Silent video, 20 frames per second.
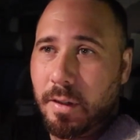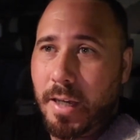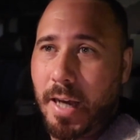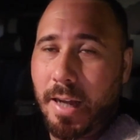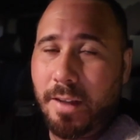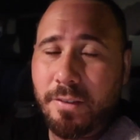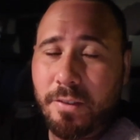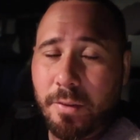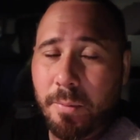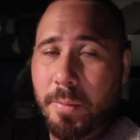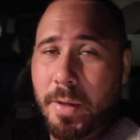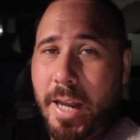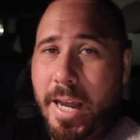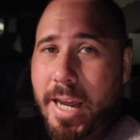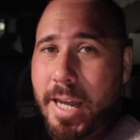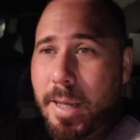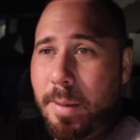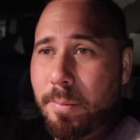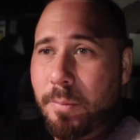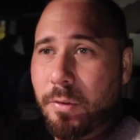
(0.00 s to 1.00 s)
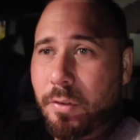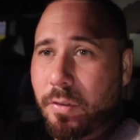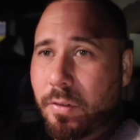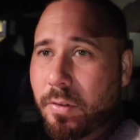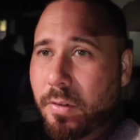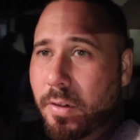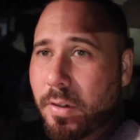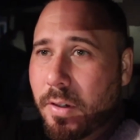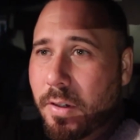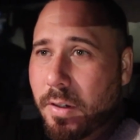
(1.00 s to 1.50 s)
got some names
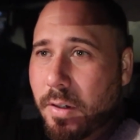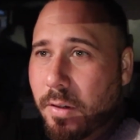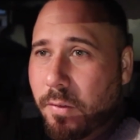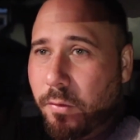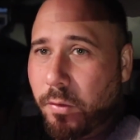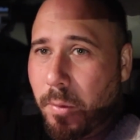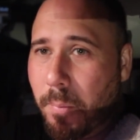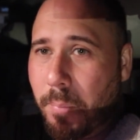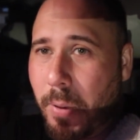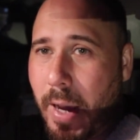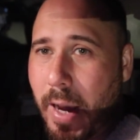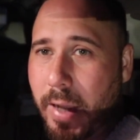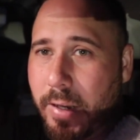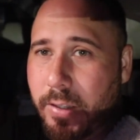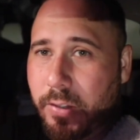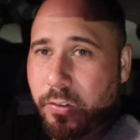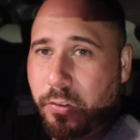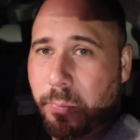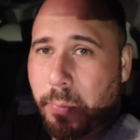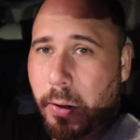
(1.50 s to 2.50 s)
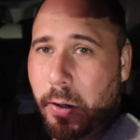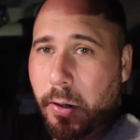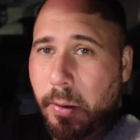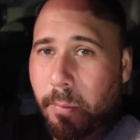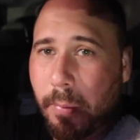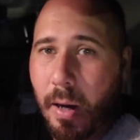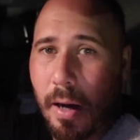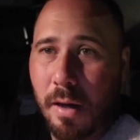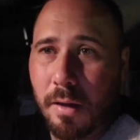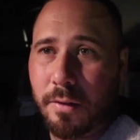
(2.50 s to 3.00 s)
from Patty's Spirit
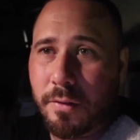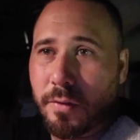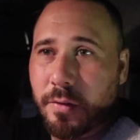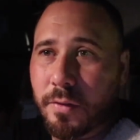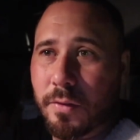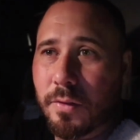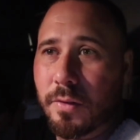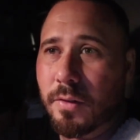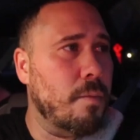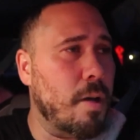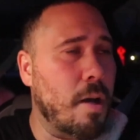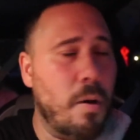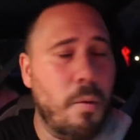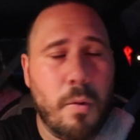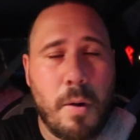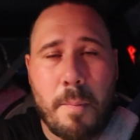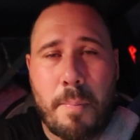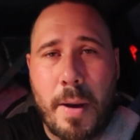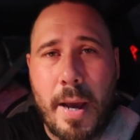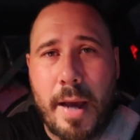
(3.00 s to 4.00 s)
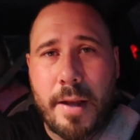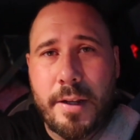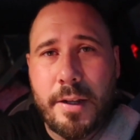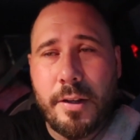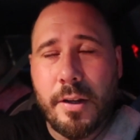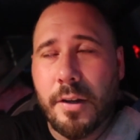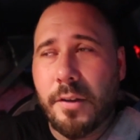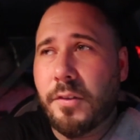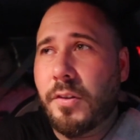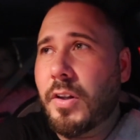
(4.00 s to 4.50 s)
Box. Now, when Patty
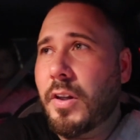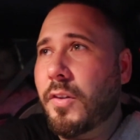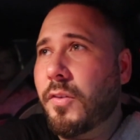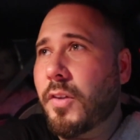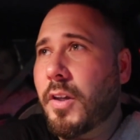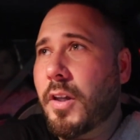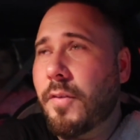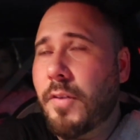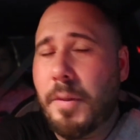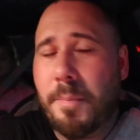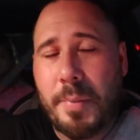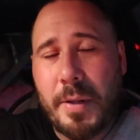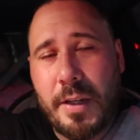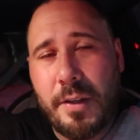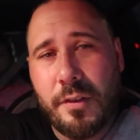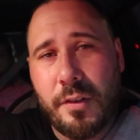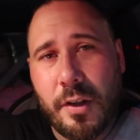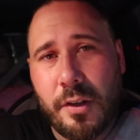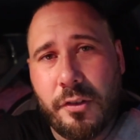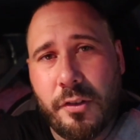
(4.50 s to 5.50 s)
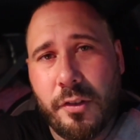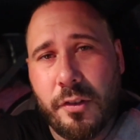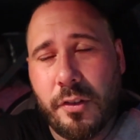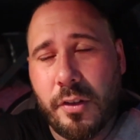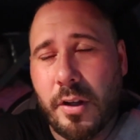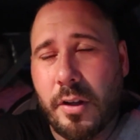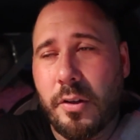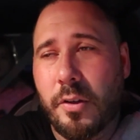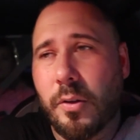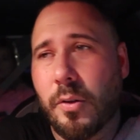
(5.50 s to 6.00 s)
does these EVP sessions,
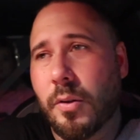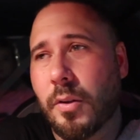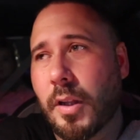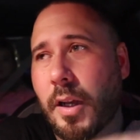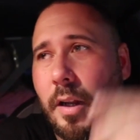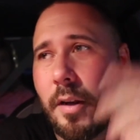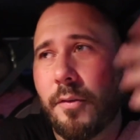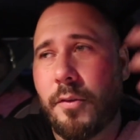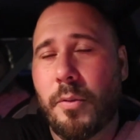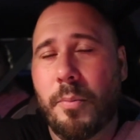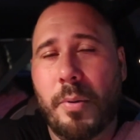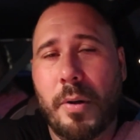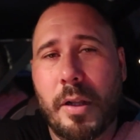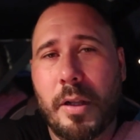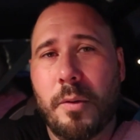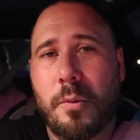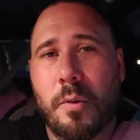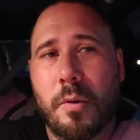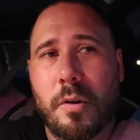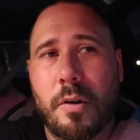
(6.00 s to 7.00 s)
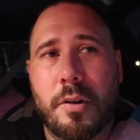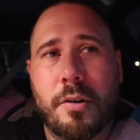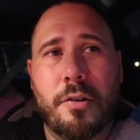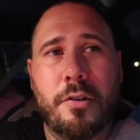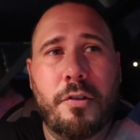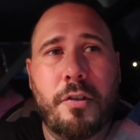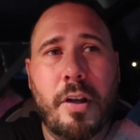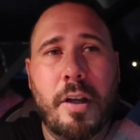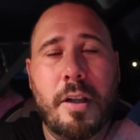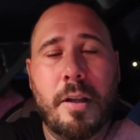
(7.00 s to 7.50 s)
I know a lot of you probably won't
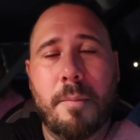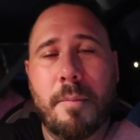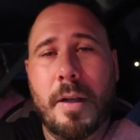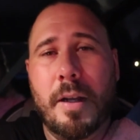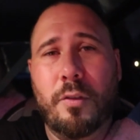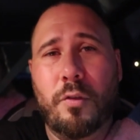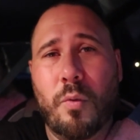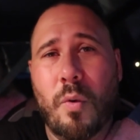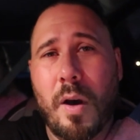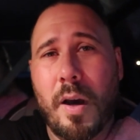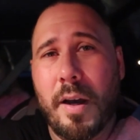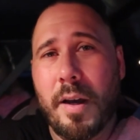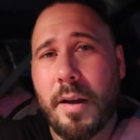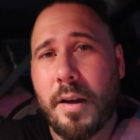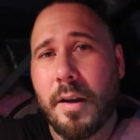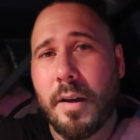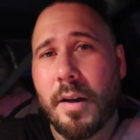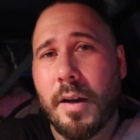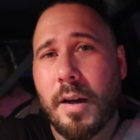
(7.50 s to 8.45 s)
understand them. That's why